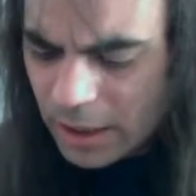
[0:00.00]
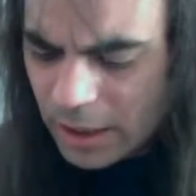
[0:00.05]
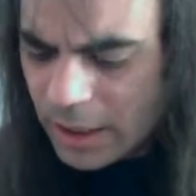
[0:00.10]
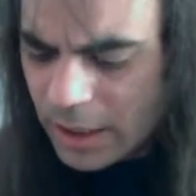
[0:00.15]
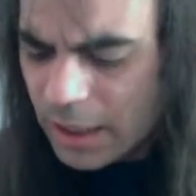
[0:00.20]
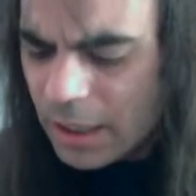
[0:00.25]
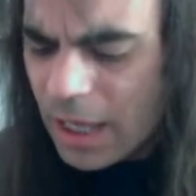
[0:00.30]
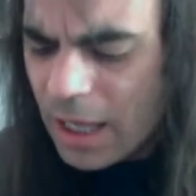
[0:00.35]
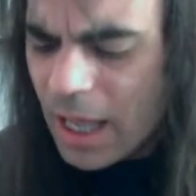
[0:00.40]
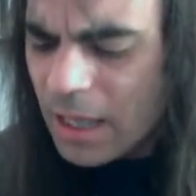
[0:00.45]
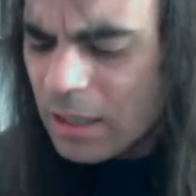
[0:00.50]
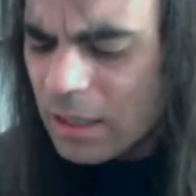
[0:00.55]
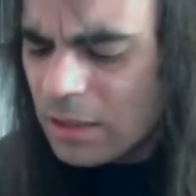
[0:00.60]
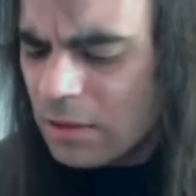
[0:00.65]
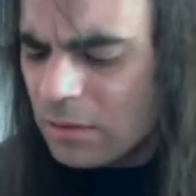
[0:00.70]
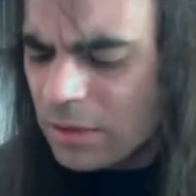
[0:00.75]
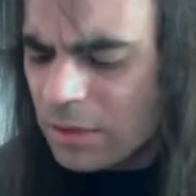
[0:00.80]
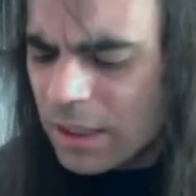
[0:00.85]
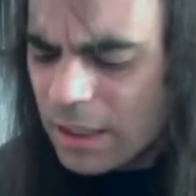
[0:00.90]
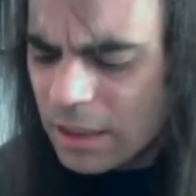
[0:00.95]
And I
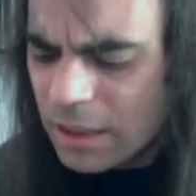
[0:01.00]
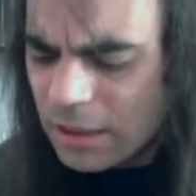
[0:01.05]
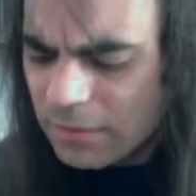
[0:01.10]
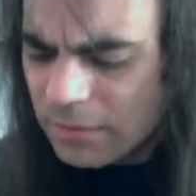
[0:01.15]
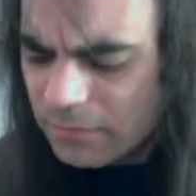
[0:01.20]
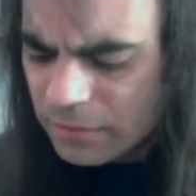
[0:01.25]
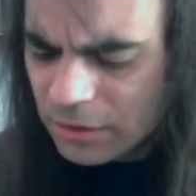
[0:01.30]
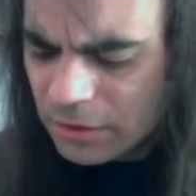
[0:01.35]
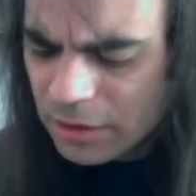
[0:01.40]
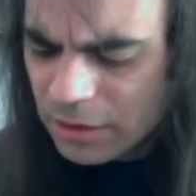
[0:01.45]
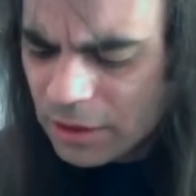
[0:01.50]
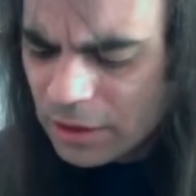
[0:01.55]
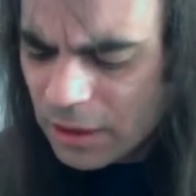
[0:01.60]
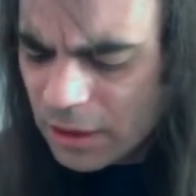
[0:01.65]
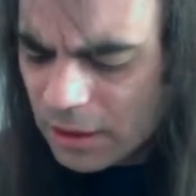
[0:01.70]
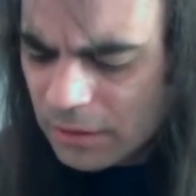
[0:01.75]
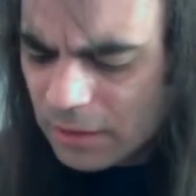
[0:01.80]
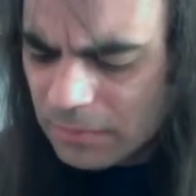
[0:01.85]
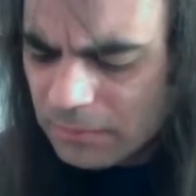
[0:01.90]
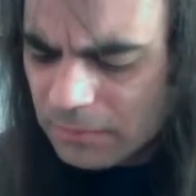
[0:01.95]
know that if you
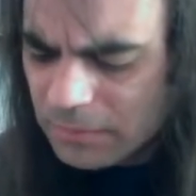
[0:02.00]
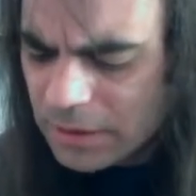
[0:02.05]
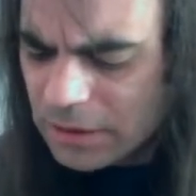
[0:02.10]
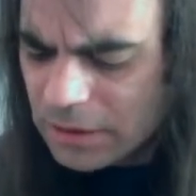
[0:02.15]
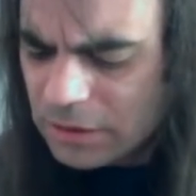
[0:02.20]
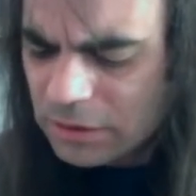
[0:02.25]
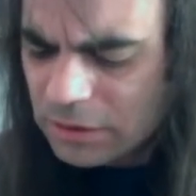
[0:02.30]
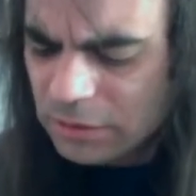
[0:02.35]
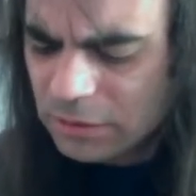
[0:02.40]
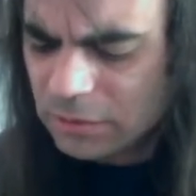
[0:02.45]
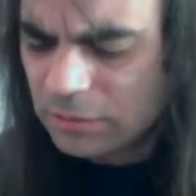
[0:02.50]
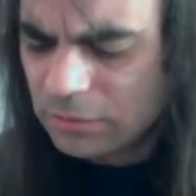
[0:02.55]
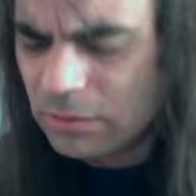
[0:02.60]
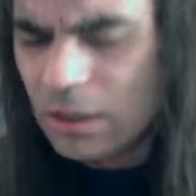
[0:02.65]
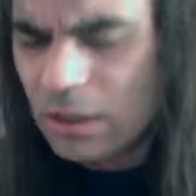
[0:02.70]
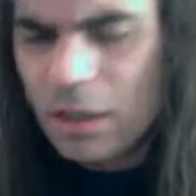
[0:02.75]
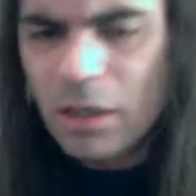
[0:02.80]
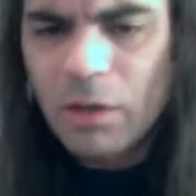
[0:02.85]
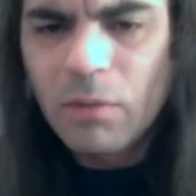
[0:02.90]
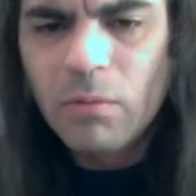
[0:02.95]
love me
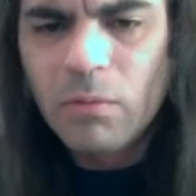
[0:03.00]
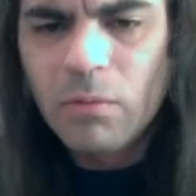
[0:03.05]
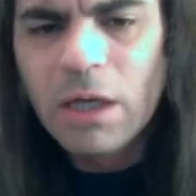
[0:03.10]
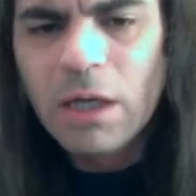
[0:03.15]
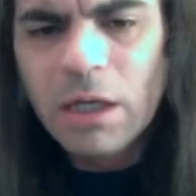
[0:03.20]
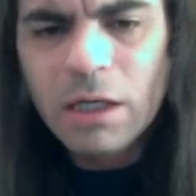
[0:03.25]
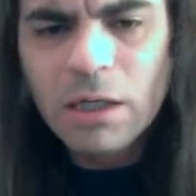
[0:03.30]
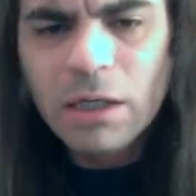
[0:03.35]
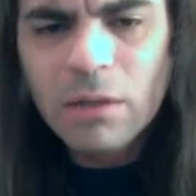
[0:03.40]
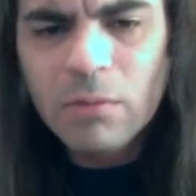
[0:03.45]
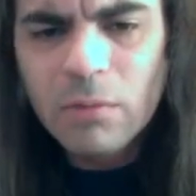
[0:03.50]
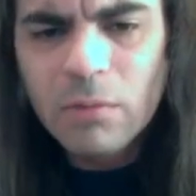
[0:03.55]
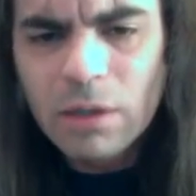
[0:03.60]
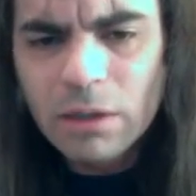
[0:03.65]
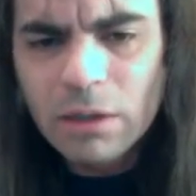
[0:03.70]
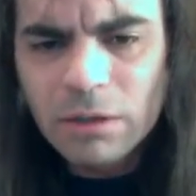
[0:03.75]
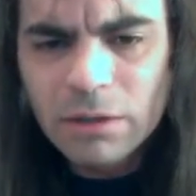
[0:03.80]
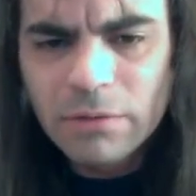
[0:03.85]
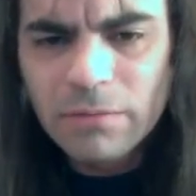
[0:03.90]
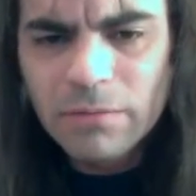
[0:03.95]
too, what a
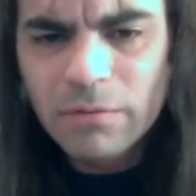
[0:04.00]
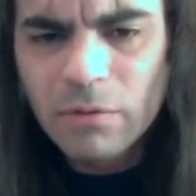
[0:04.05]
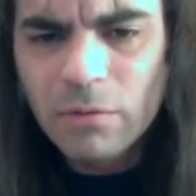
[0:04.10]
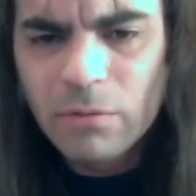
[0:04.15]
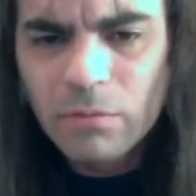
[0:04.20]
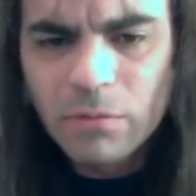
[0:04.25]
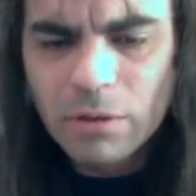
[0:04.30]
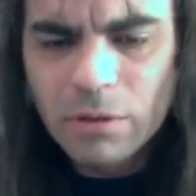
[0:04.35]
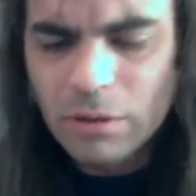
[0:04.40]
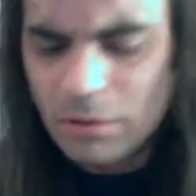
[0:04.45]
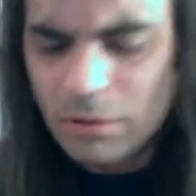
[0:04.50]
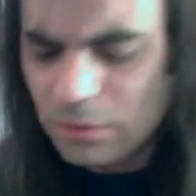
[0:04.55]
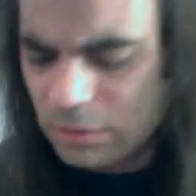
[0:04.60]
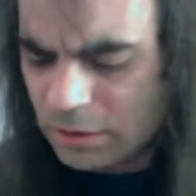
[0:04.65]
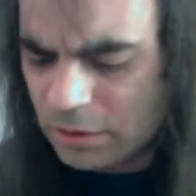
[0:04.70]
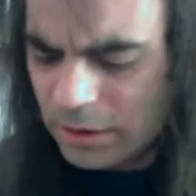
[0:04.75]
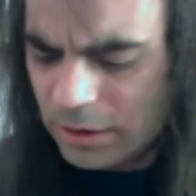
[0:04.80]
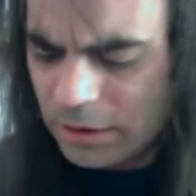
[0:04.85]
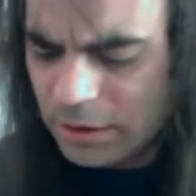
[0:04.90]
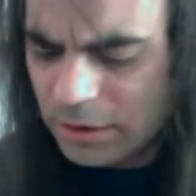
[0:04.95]
wonderful
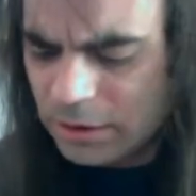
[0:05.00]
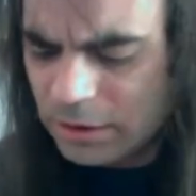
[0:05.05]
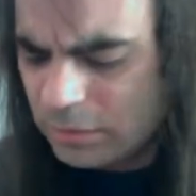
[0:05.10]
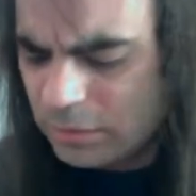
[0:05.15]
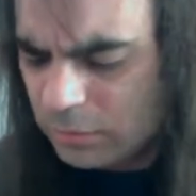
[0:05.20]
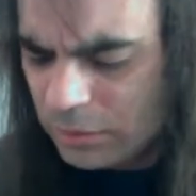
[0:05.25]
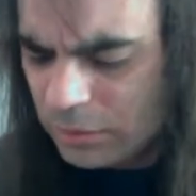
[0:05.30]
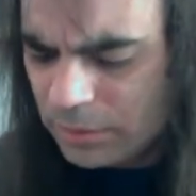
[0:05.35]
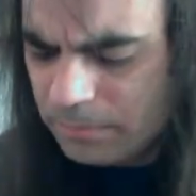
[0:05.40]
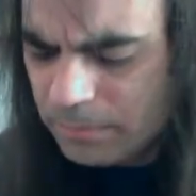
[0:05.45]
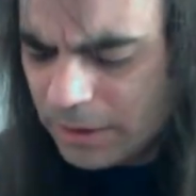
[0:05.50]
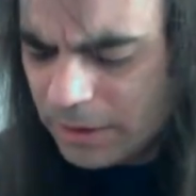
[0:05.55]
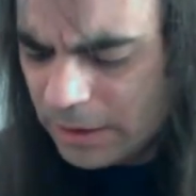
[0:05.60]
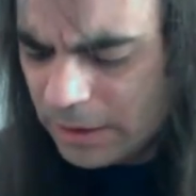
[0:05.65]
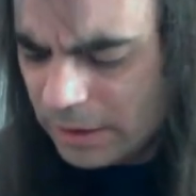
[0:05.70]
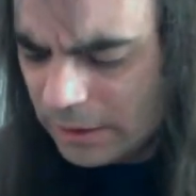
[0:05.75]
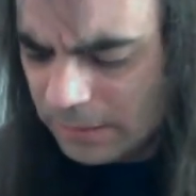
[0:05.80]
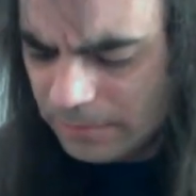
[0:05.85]
world this would be.